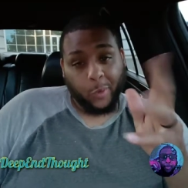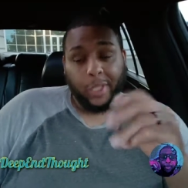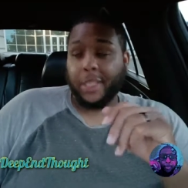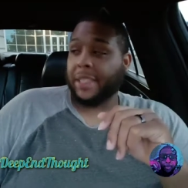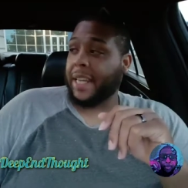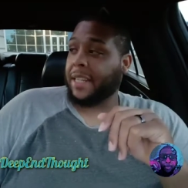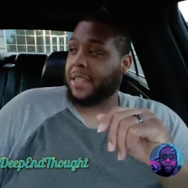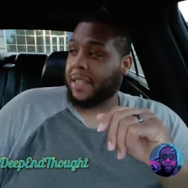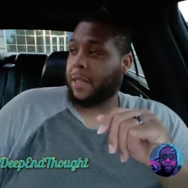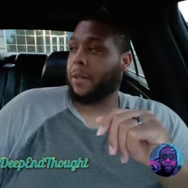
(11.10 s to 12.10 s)
What does that
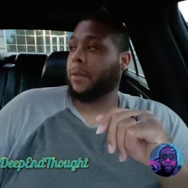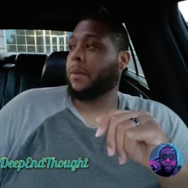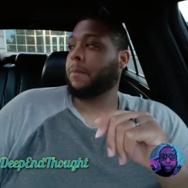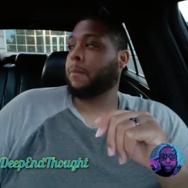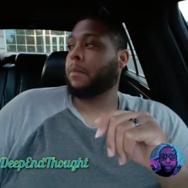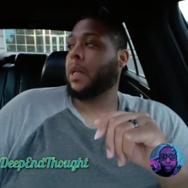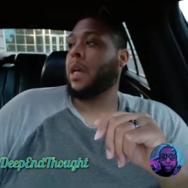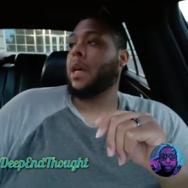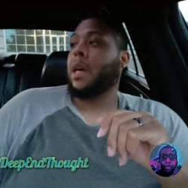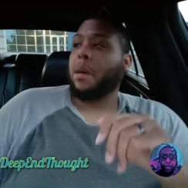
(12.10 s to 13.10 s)
entail?
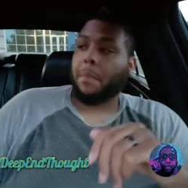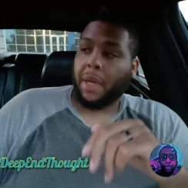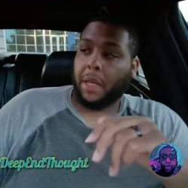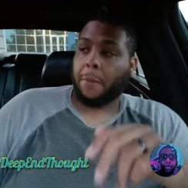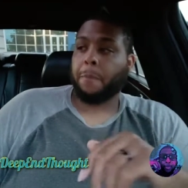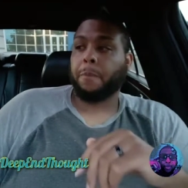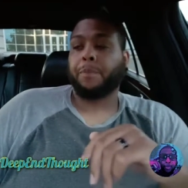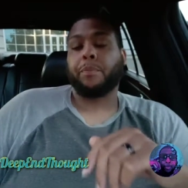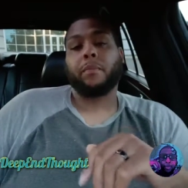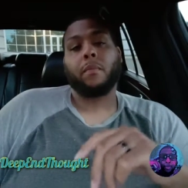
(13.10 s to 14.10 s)
Meaning,
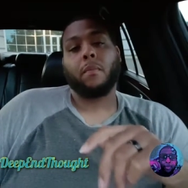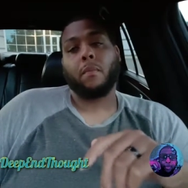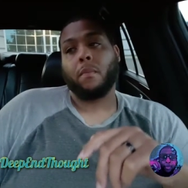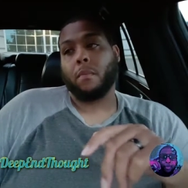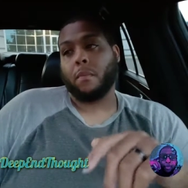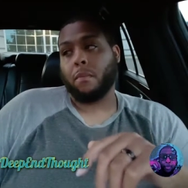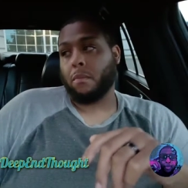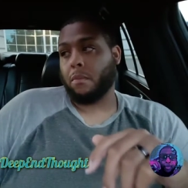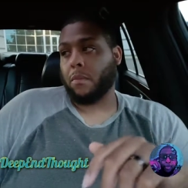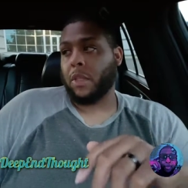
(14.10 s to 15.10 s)

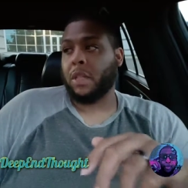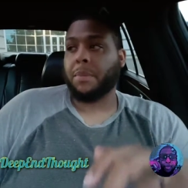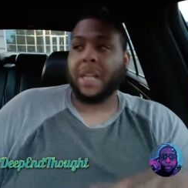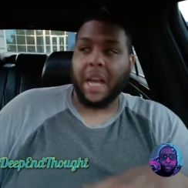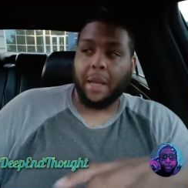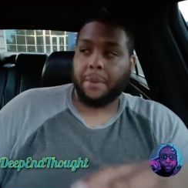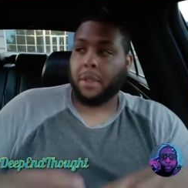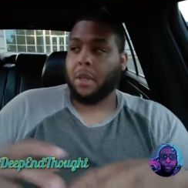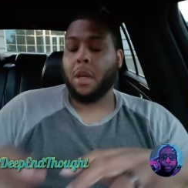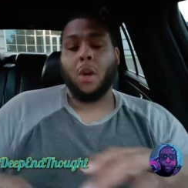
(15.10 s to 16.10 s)

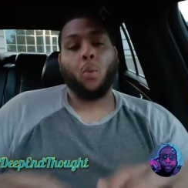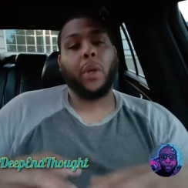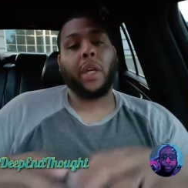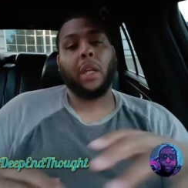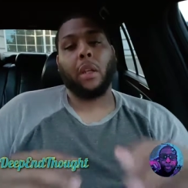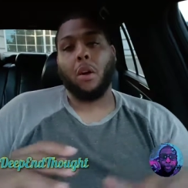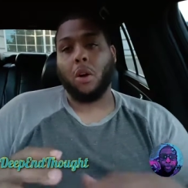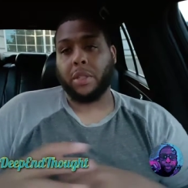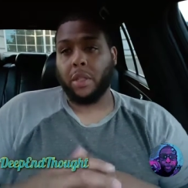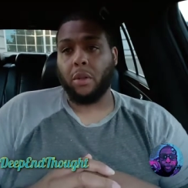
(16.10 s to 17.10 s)
sometimes we get
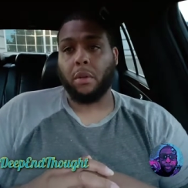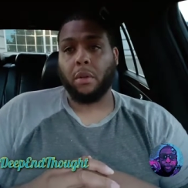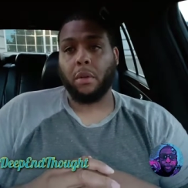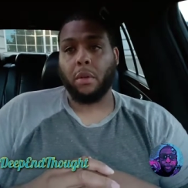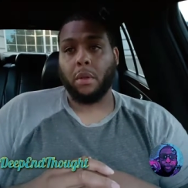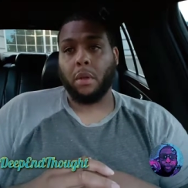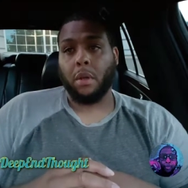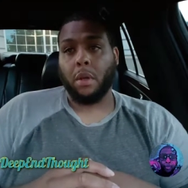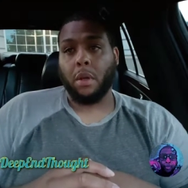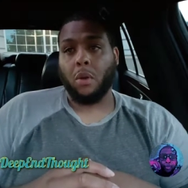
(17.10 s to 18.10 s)
lost in
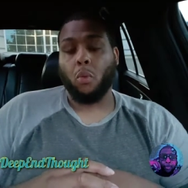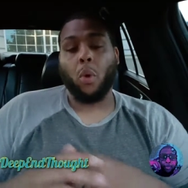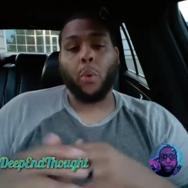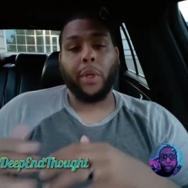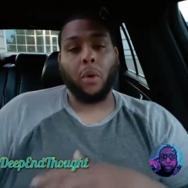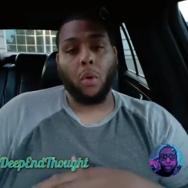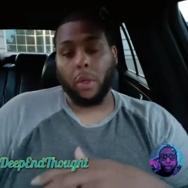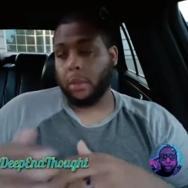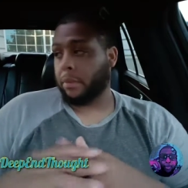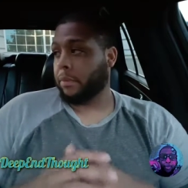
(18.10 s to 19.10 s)
where we going,